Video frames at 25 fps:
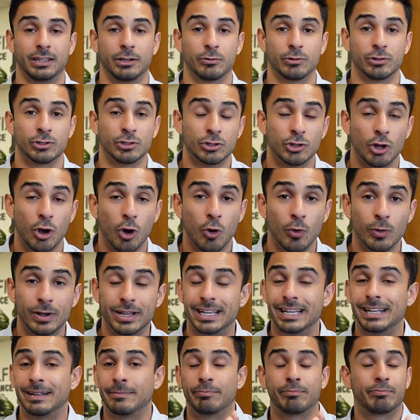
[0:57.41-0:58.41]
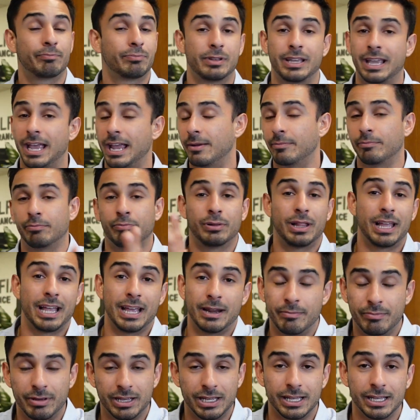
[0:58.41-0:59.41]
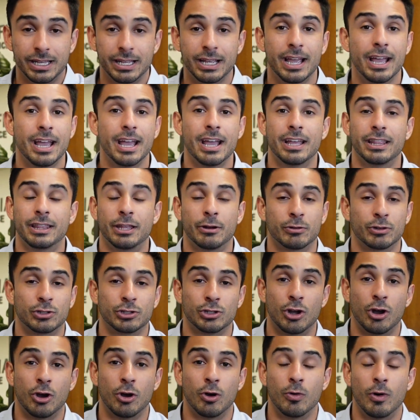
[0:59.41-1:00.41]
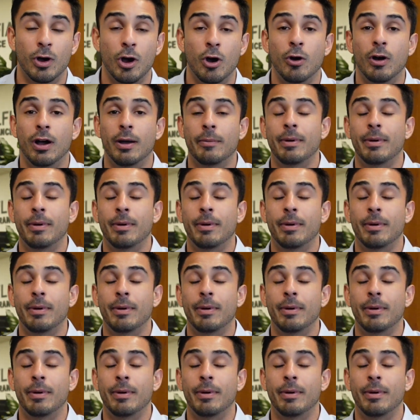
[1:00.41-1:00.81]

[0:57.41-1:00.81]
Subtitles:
There was no plan B. There was no, oh, I